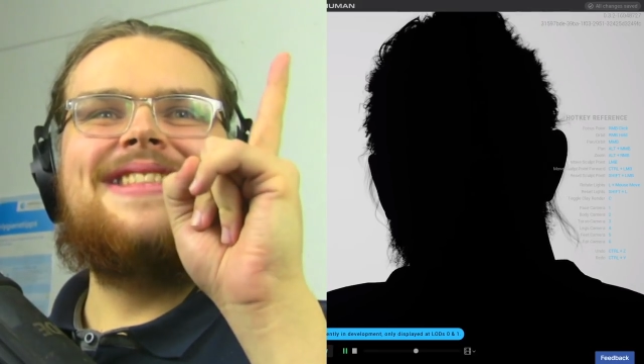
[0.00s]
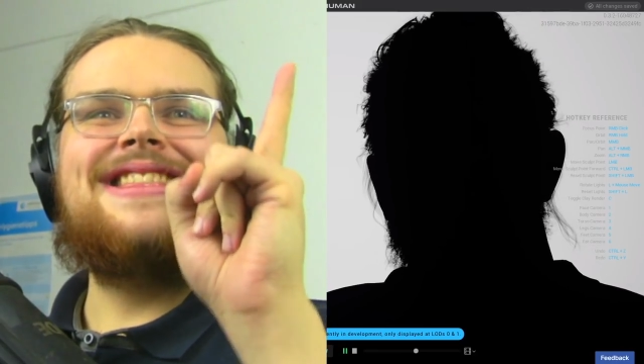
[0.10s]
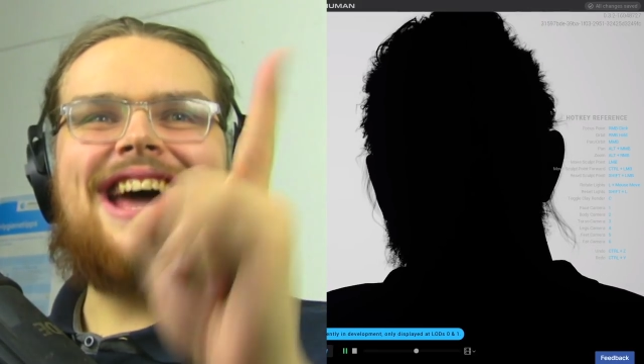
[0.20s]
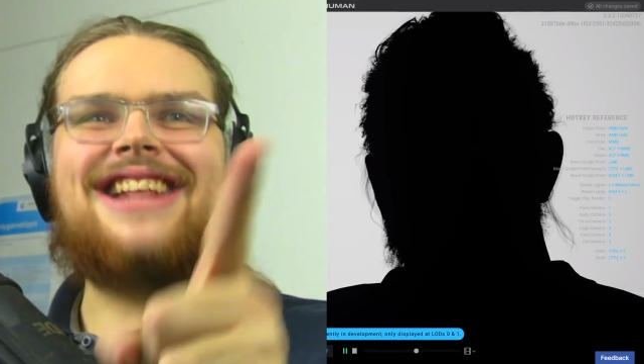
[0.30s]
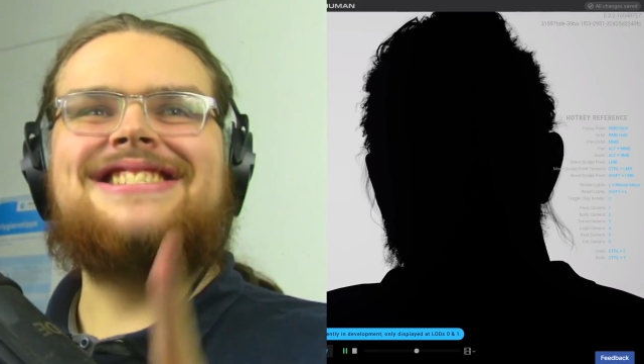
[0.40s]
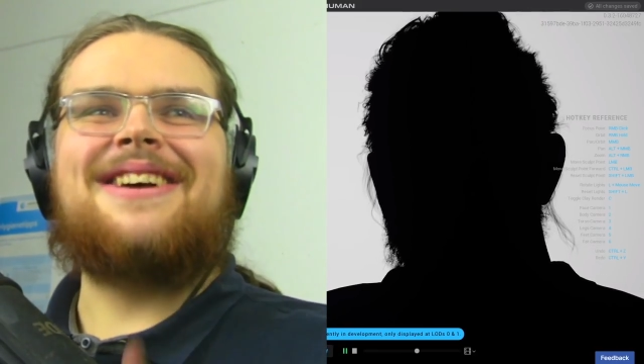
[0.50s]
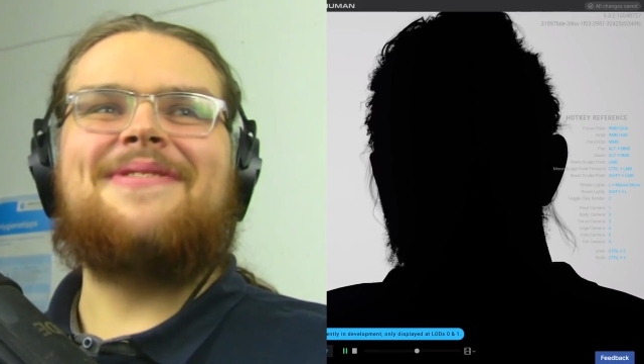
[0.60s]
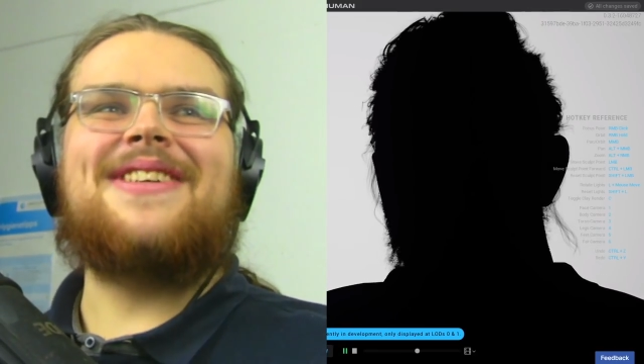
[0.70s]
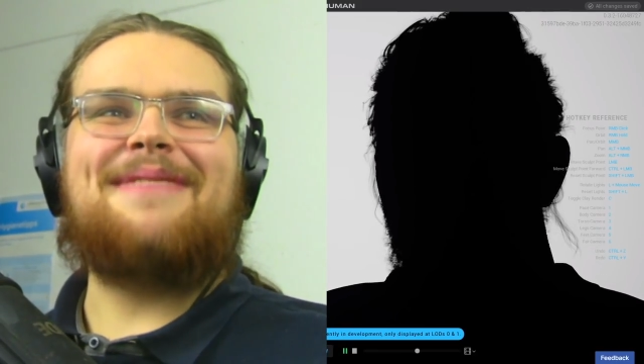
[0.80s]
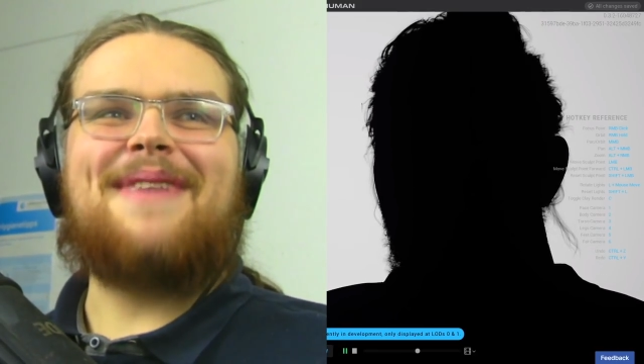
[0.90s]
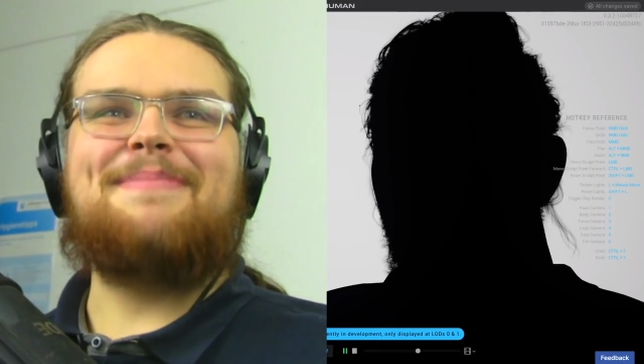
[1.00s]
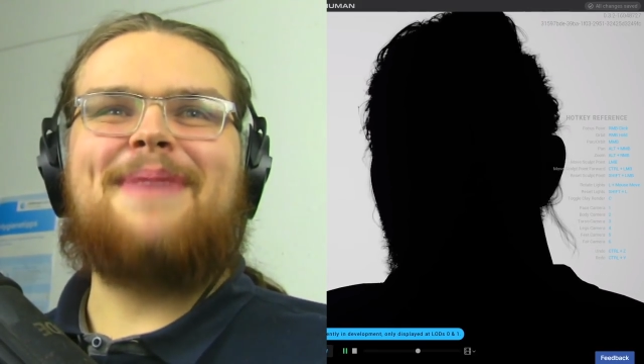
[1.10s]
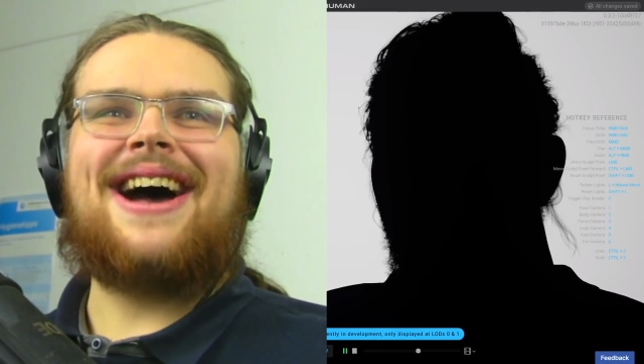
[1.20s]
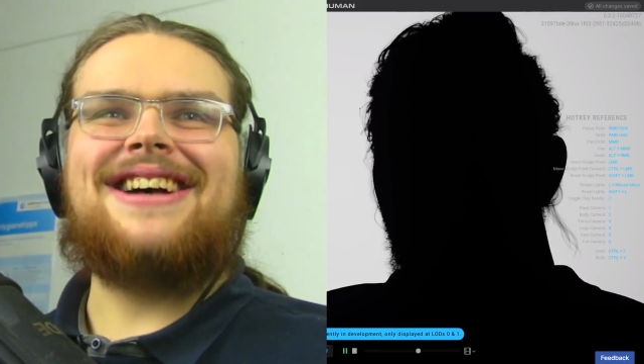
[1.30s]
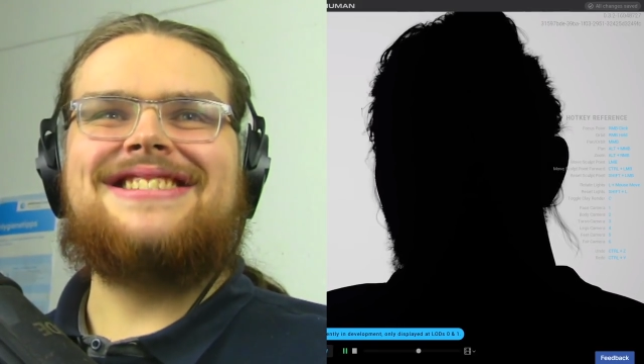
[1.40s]
That is something that might
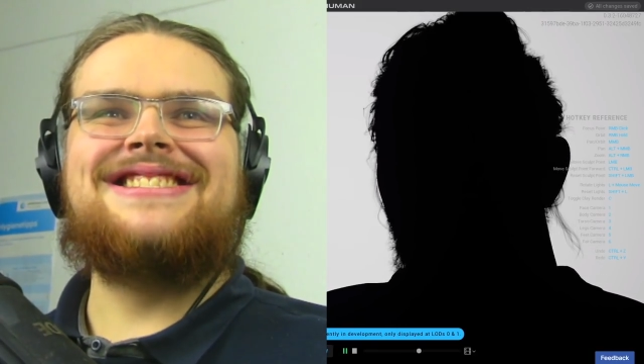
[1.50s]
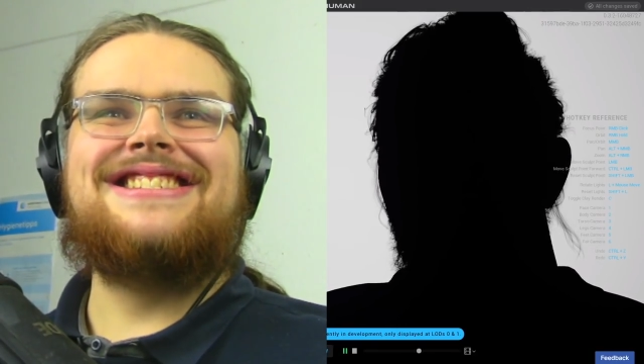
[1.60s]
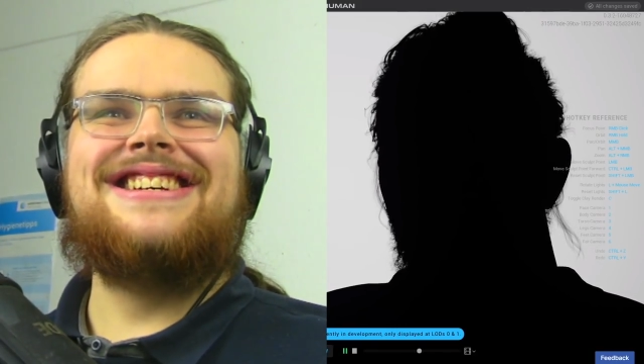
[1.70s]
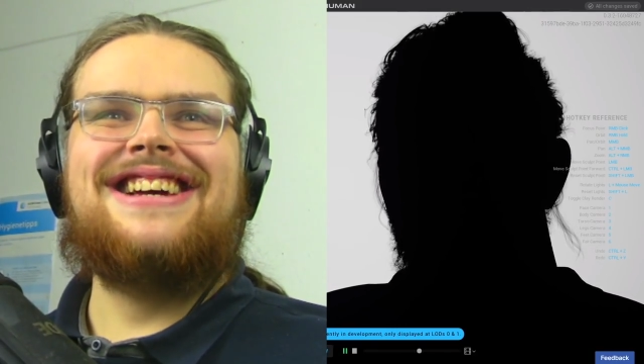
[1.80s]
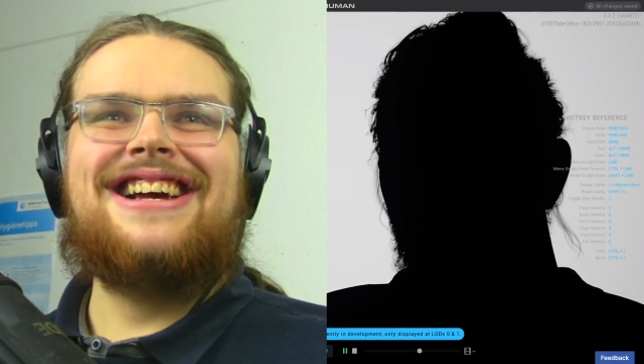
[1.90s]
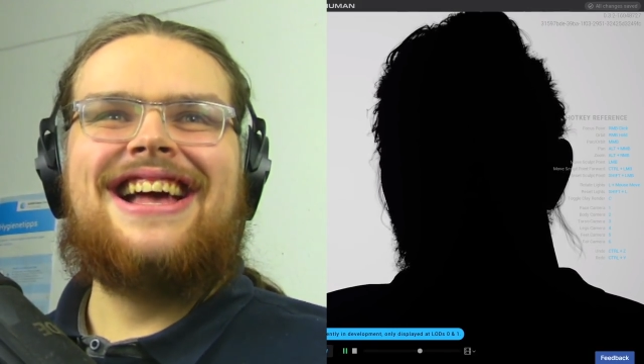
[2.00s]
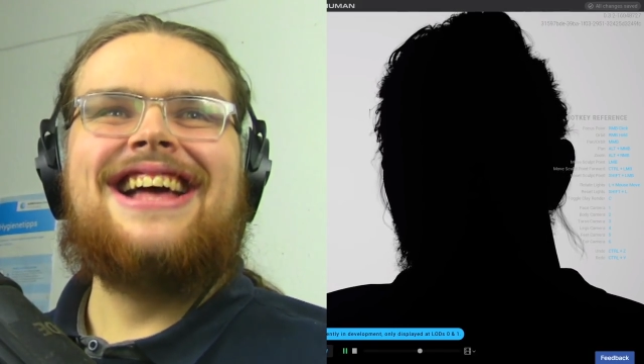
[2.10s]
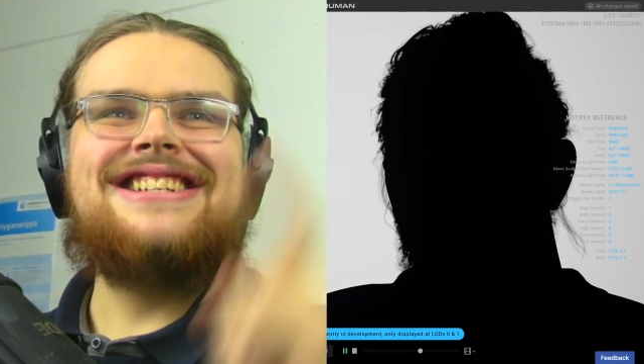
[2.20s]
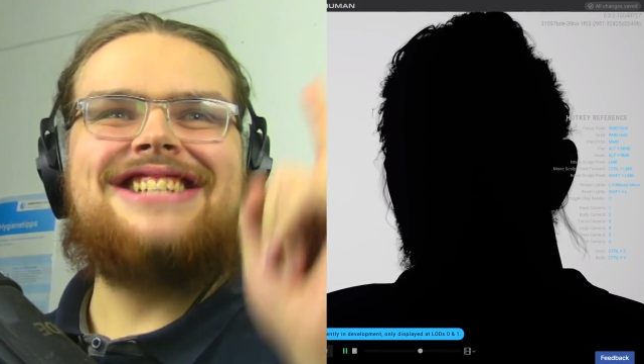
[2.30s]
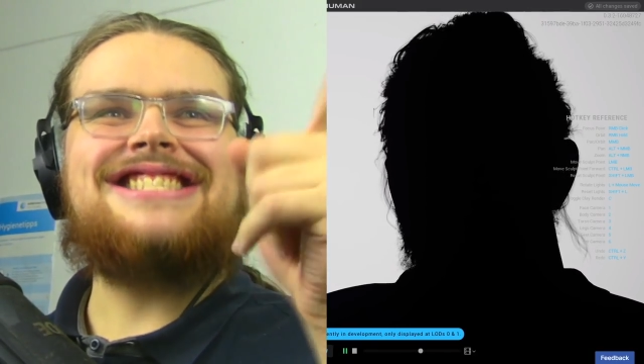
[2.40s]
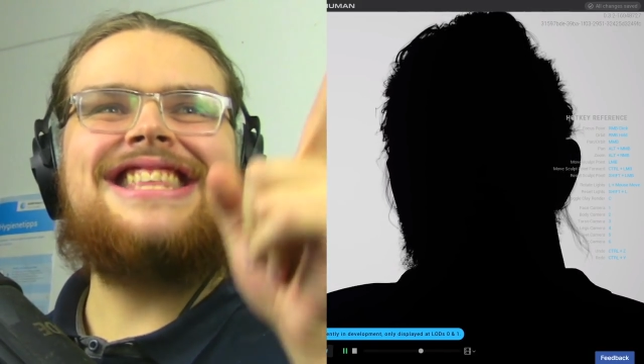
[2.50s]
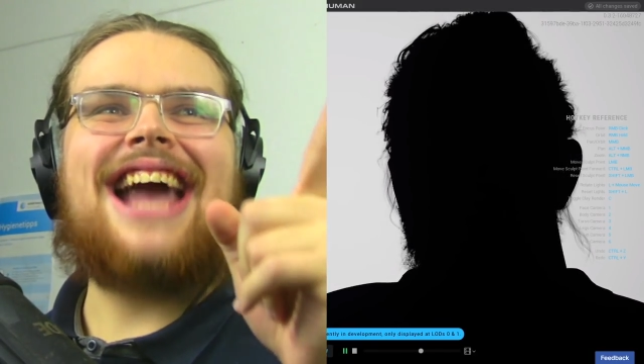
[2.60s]
pass. Just